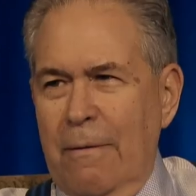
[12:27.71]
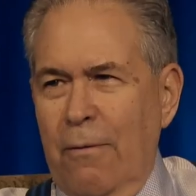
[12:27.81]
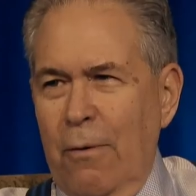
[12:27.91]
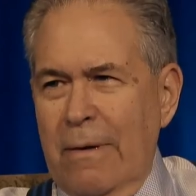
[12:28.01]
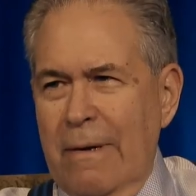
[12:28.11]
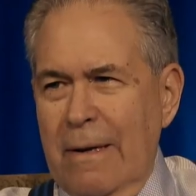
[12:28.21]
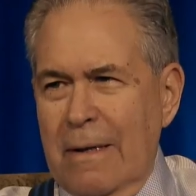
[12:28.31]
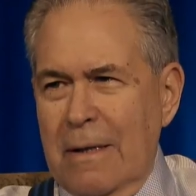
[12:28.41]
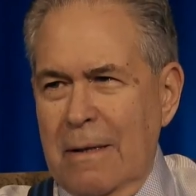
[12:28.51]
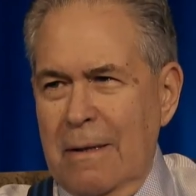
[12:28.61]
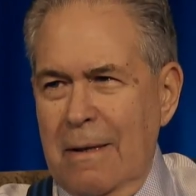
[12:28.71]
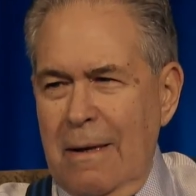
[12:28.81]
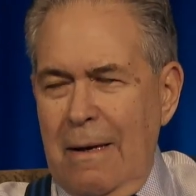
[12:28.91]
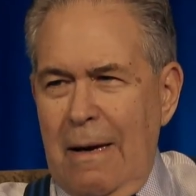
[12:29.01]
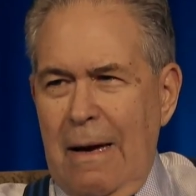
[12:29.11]
to Fort Dix,
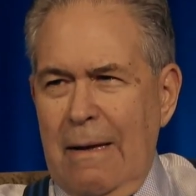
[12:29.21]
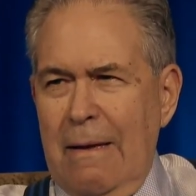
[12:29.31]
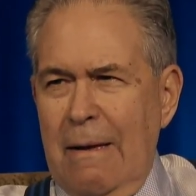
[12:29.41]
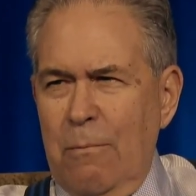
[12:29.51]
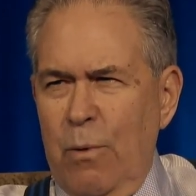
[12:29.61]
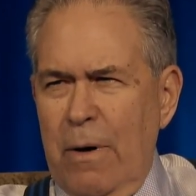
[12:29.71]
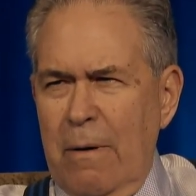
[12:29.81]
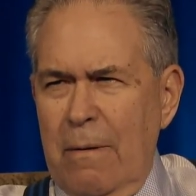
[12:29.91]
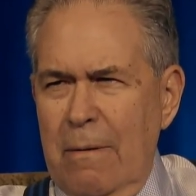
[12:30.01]
and then where?